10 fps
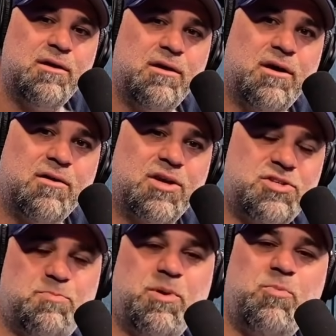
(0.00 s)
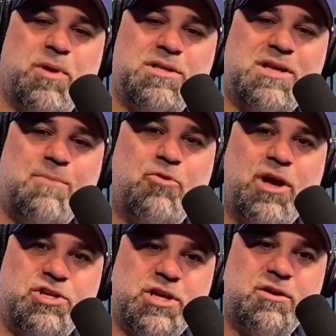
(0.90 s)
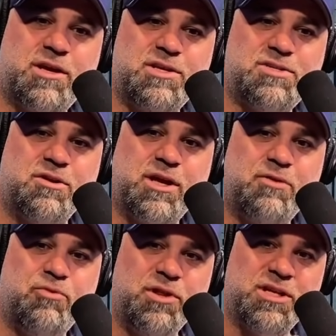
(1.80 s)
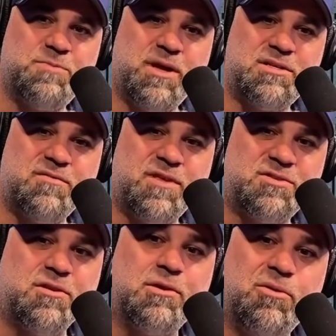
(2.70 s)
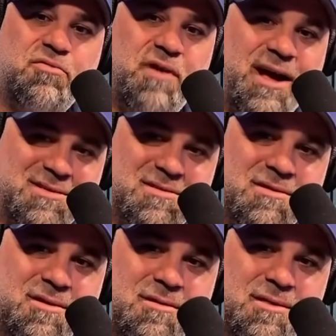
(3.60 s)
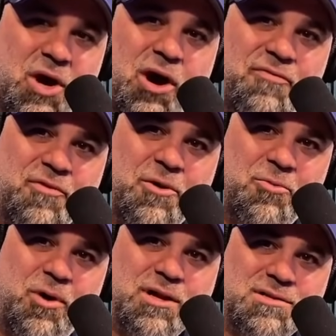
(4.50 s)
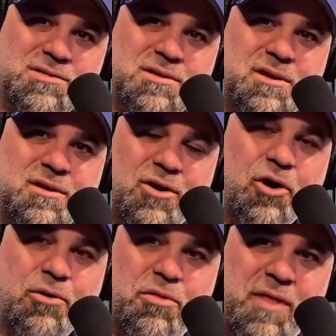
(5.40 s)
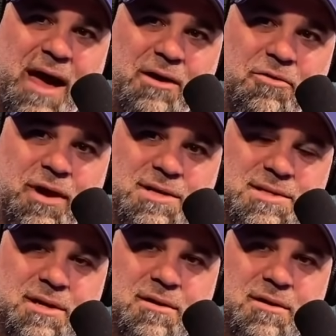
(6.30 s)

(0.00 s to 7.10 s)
because by the time Grand Cherokees start getting really expensive, they start going fast. The off-road ones aren't that crazy.